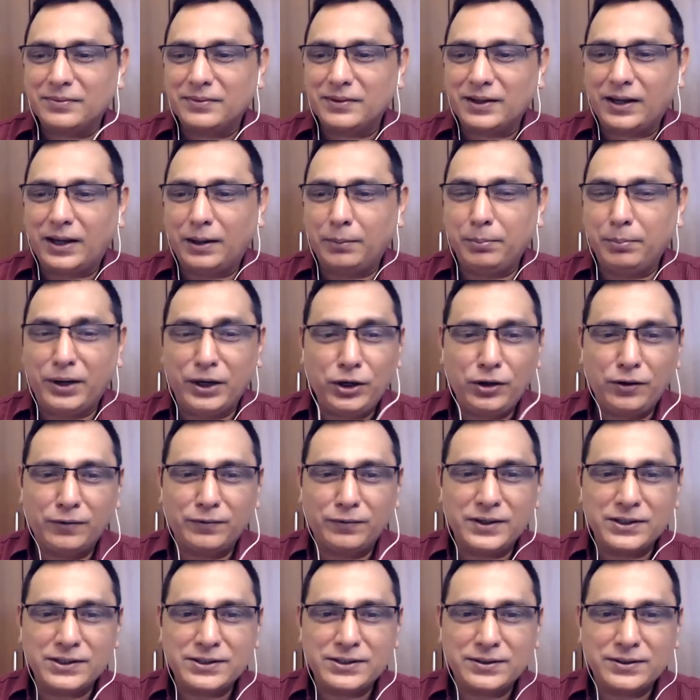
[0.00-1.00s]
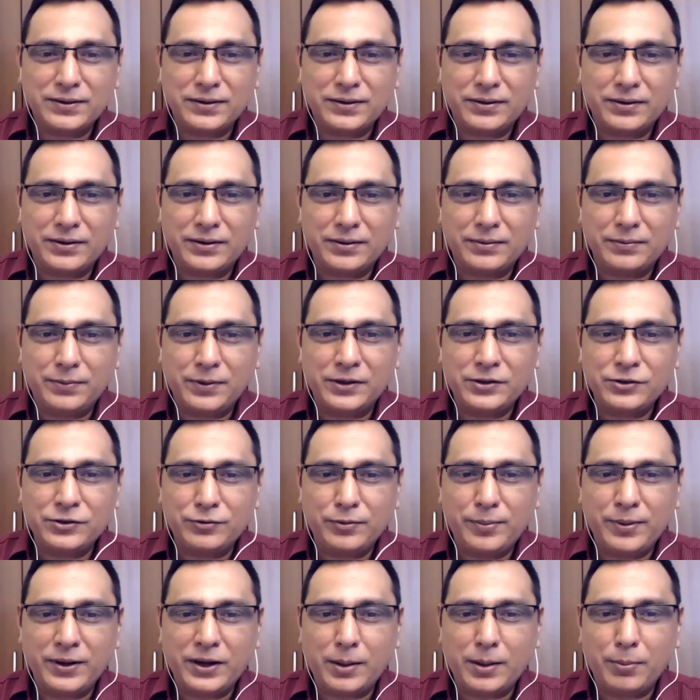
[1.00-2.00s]
And many of these, once we
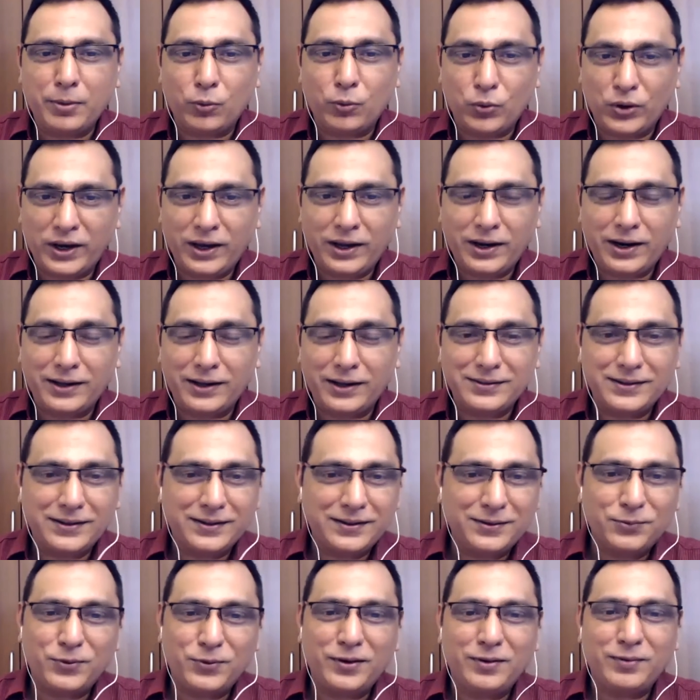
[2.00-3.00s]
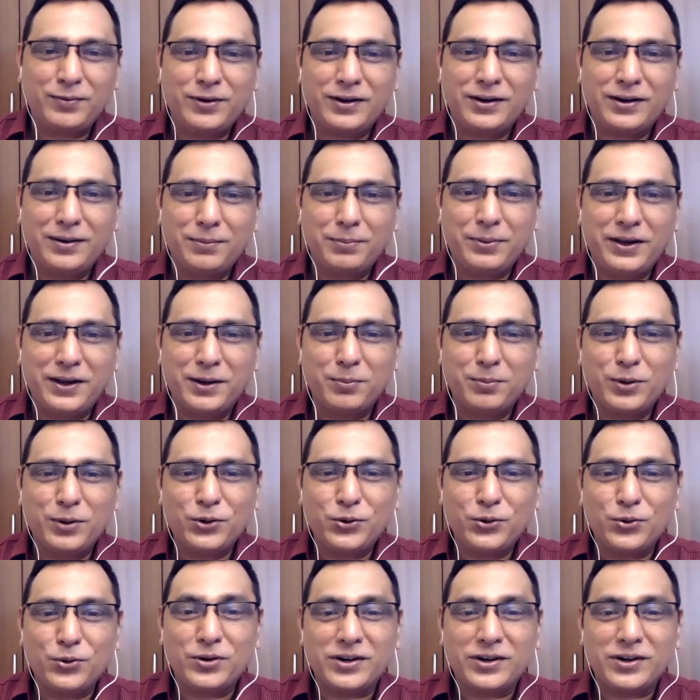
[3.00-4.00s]
become aware, I think we will be able
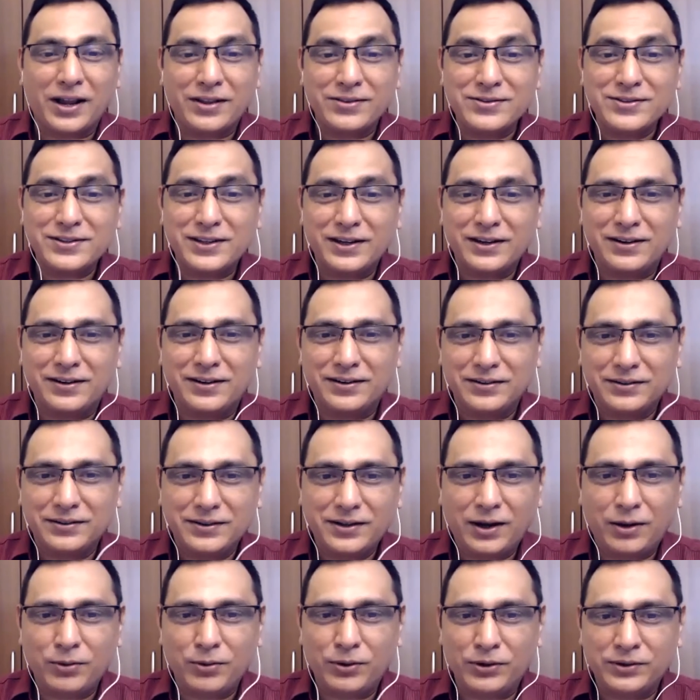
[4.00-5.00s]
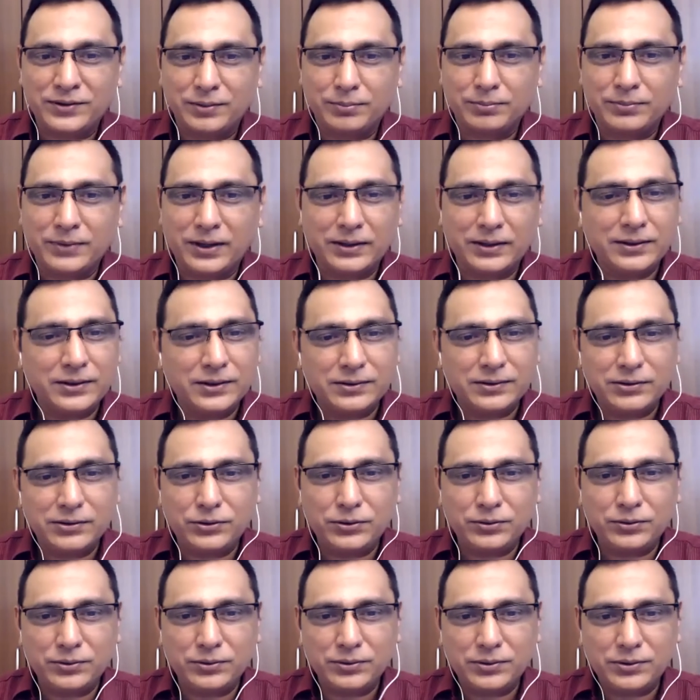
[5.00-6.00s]
to transcend ourselves. And
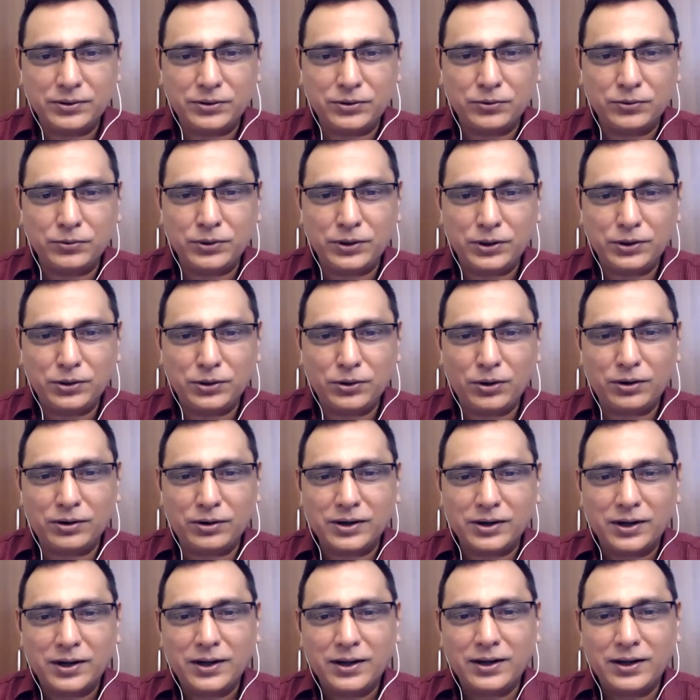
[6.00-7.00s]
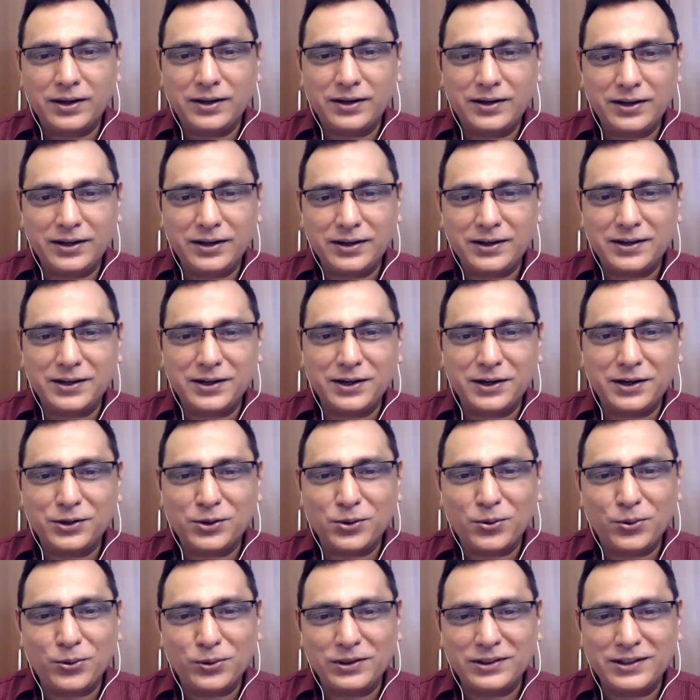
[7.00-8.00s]
you need not recreate the
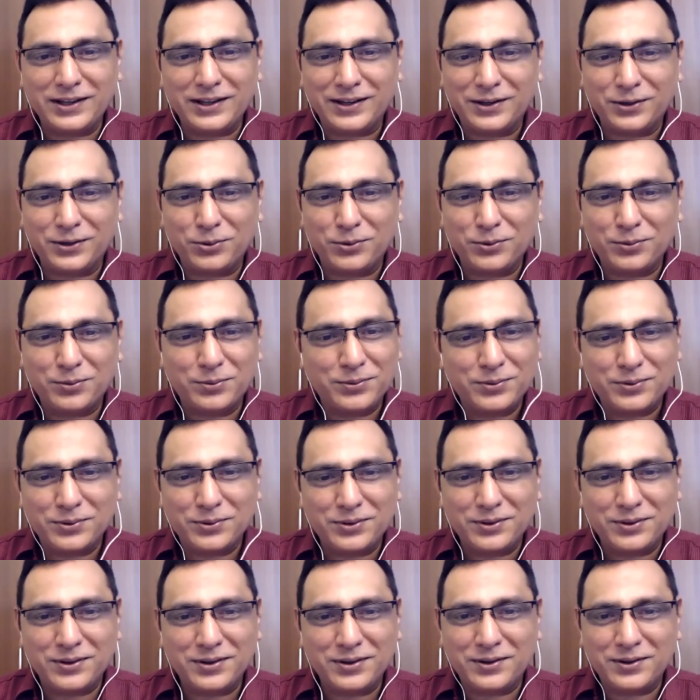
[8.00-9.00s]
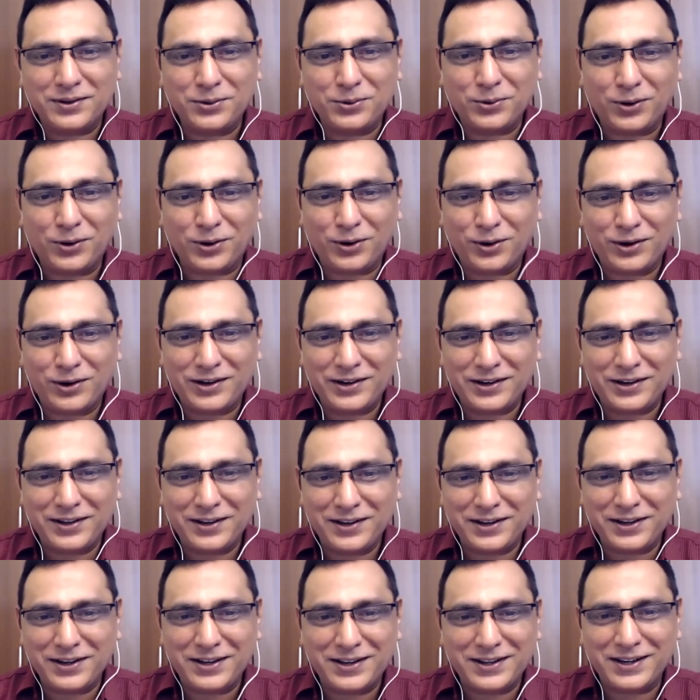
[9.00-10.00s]
whole thing. You are already
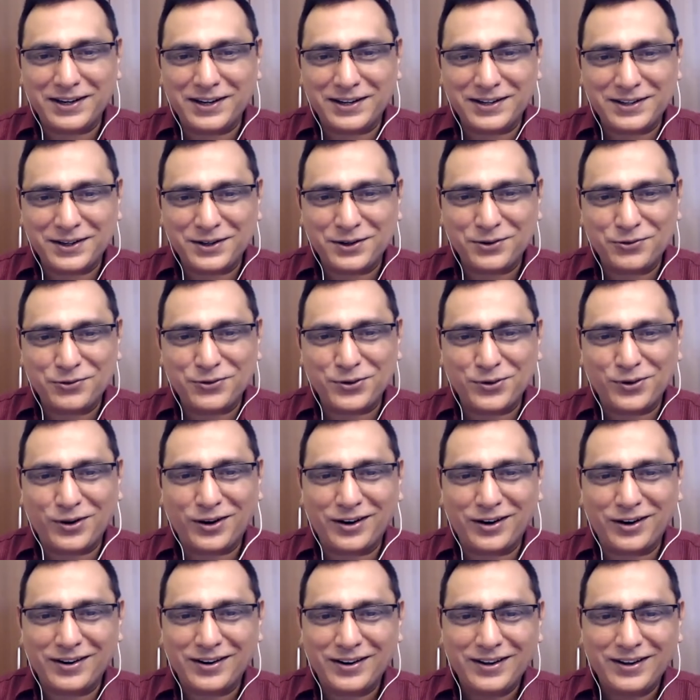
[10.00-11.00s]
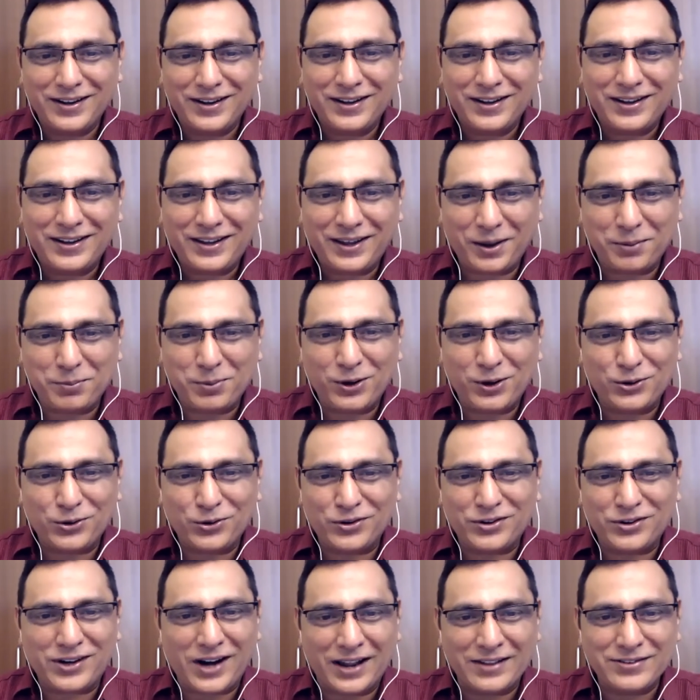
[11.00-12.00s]
recreated if you are able to
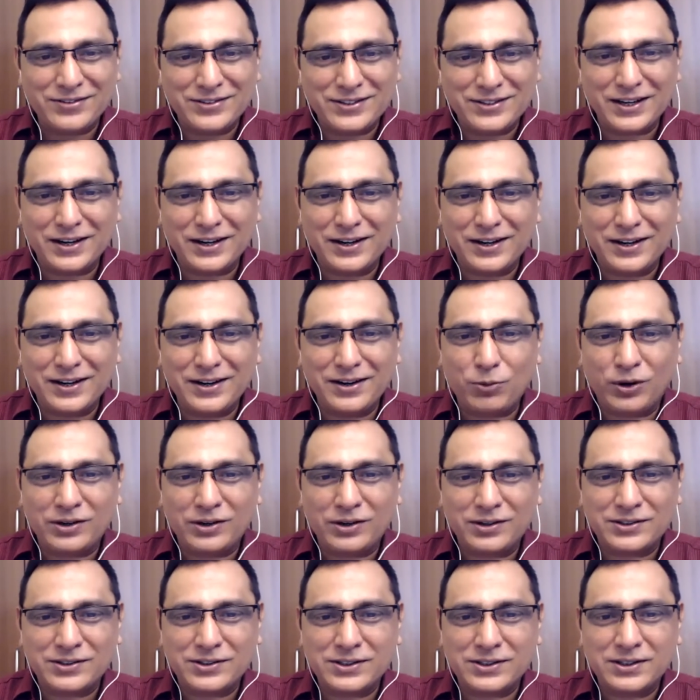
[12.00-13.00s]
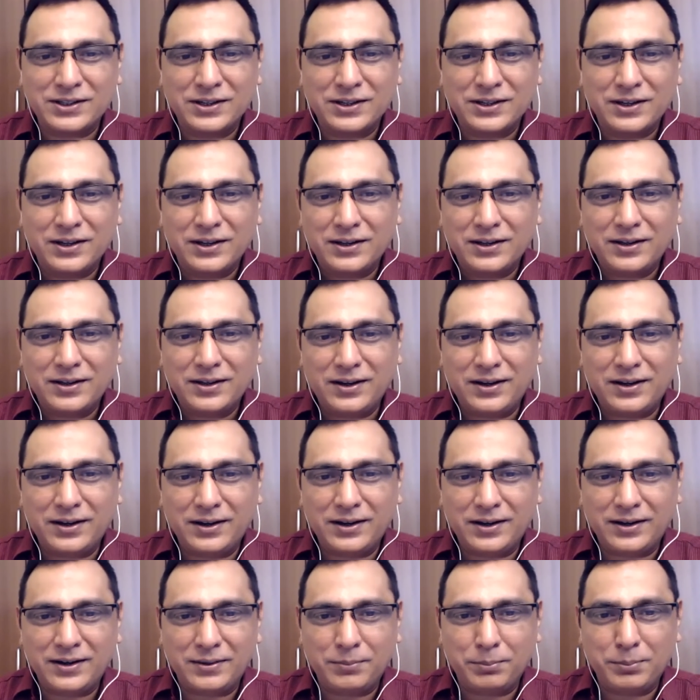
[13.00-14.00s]
transcend what's
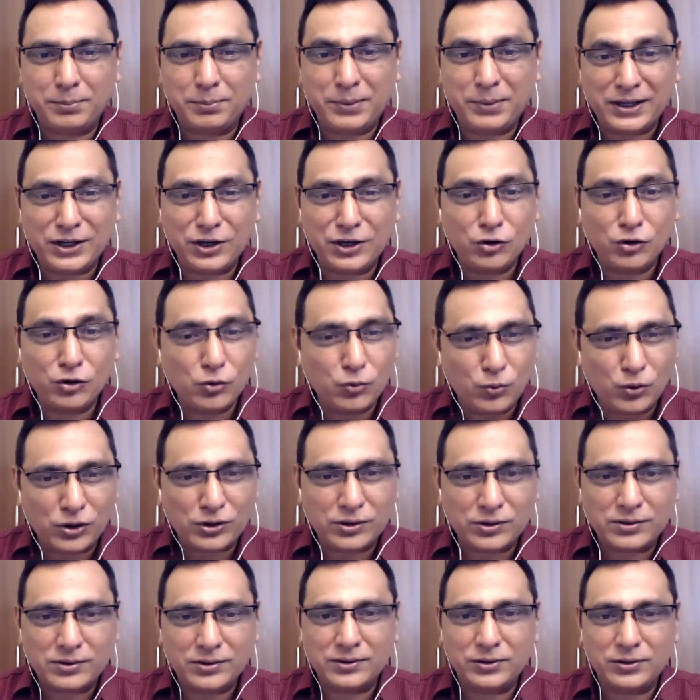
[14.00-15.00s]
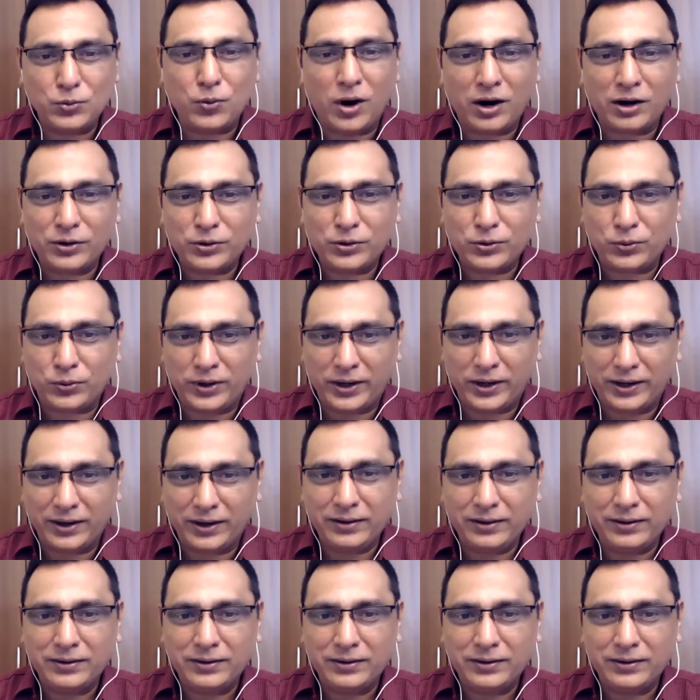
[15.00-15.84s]
making you what you are today.